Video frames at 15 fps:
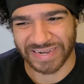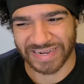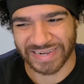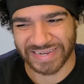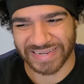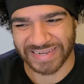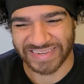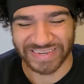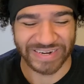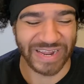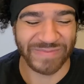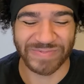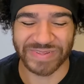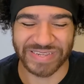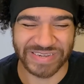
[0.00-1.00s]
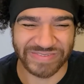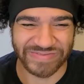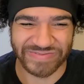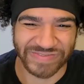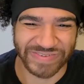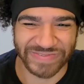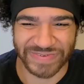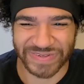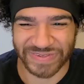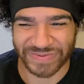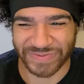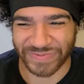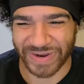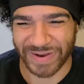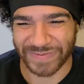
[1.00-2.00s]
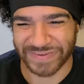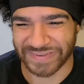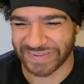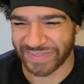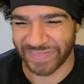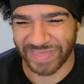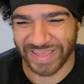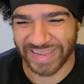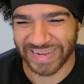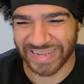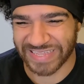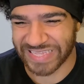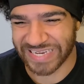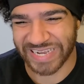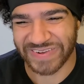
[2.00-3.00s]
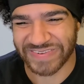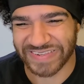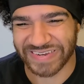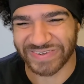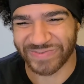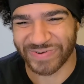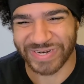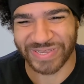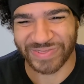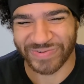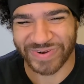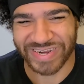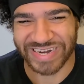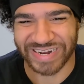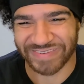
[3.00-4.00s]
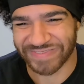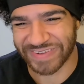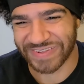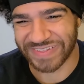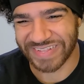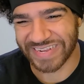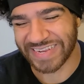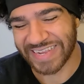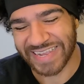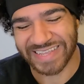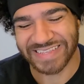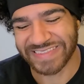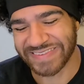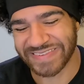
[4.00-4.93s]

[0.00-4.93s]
I cannot believe fifty subscribers is a thing. I think I was at twenty-three and I felt like, yeah, this